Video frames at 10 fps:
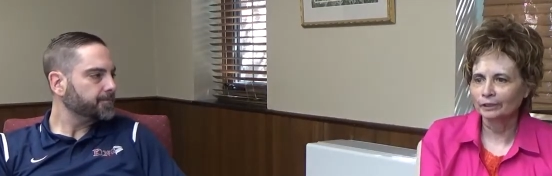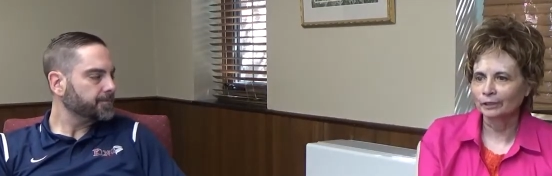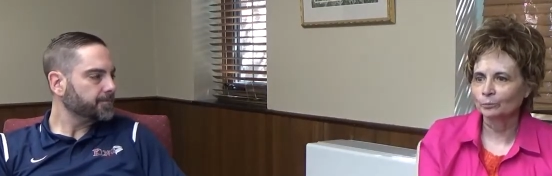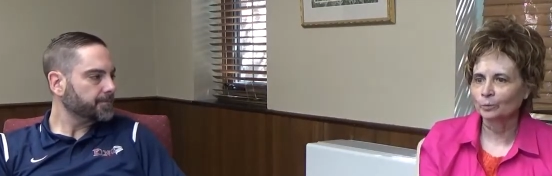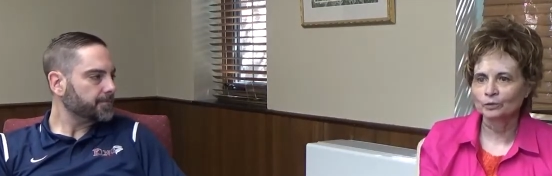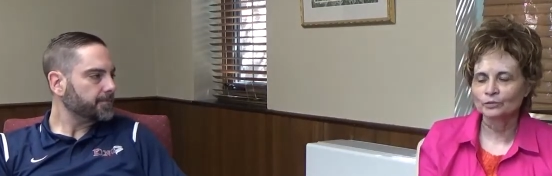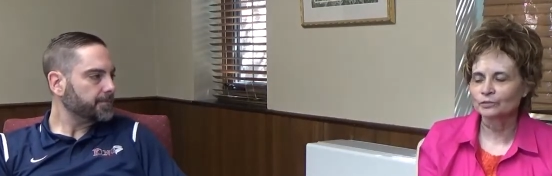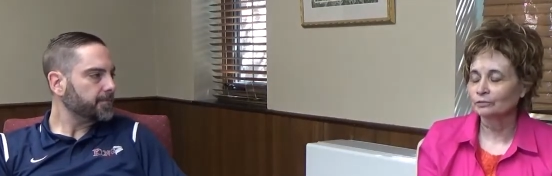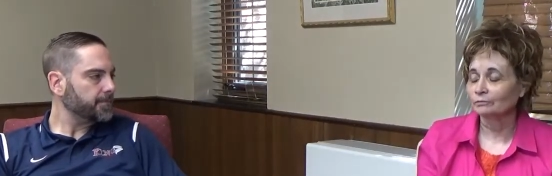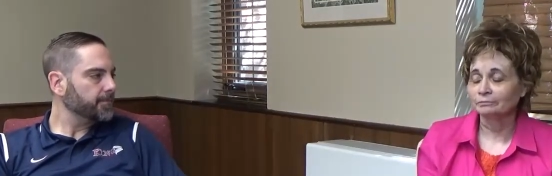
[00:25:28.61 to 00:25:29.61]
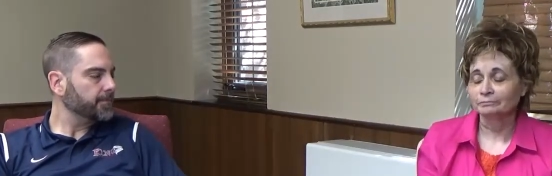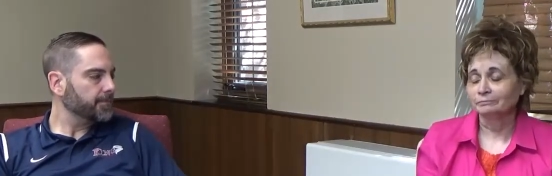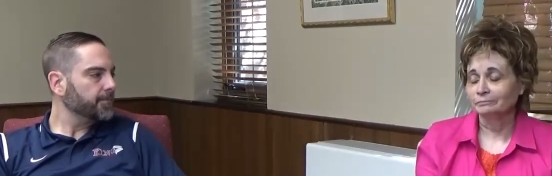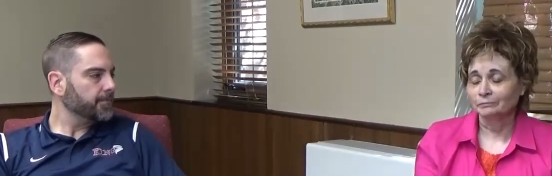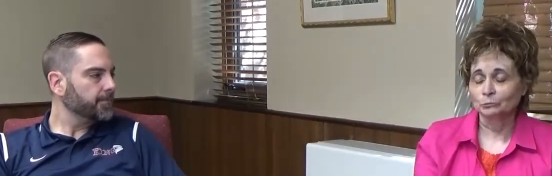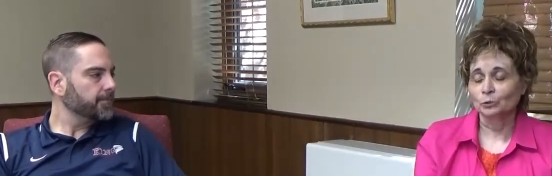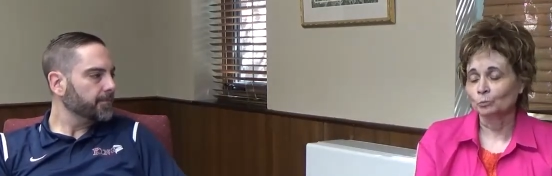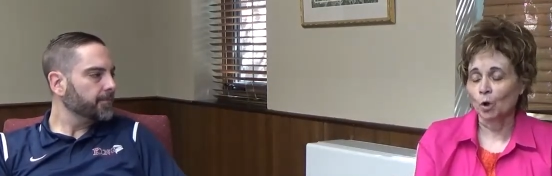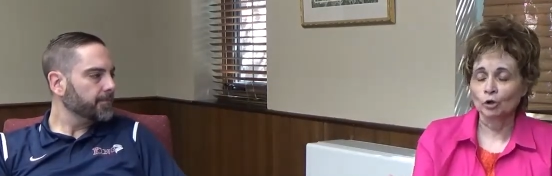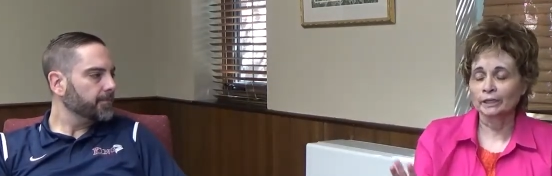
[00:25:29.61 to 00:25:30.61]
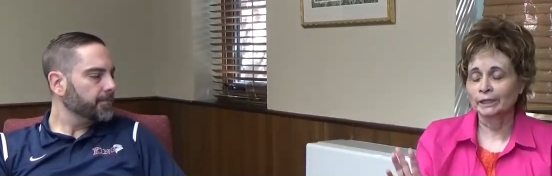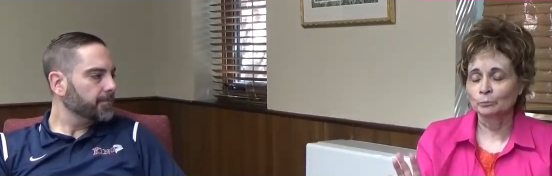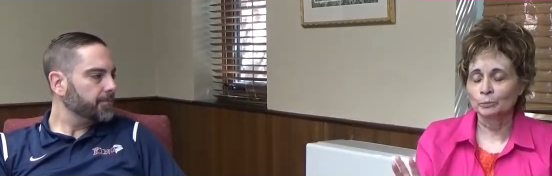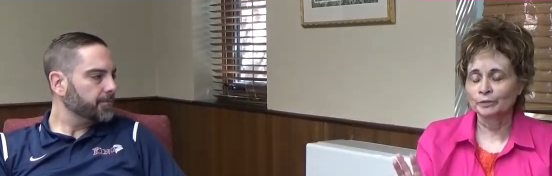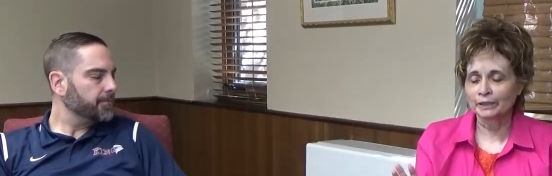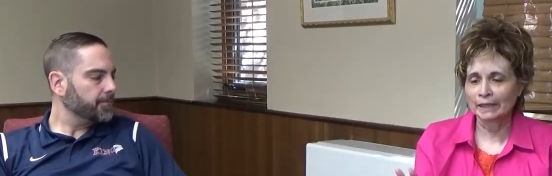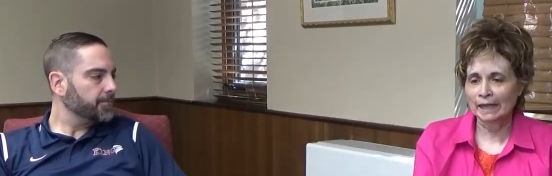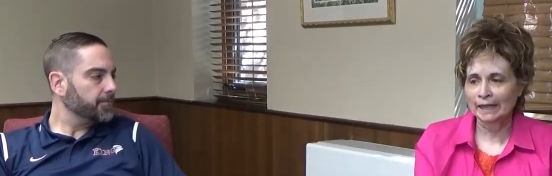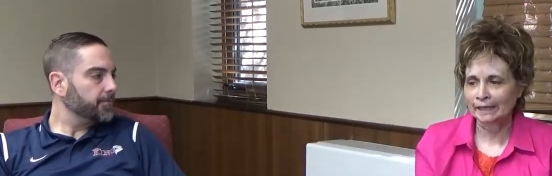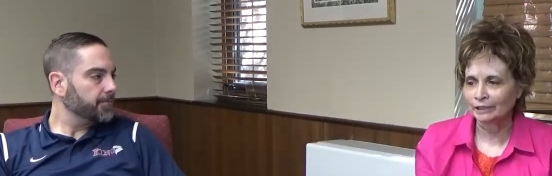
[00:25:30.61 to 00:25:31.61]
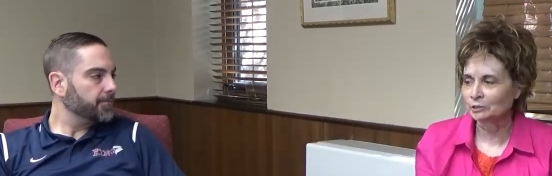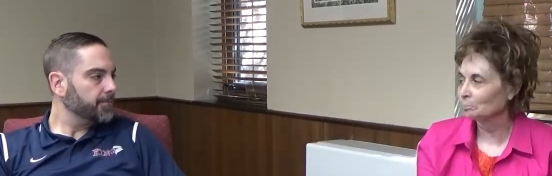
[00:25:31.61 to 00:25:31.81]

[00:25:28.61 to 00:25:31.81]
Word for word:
Speaker 1: It was walking in with the cane,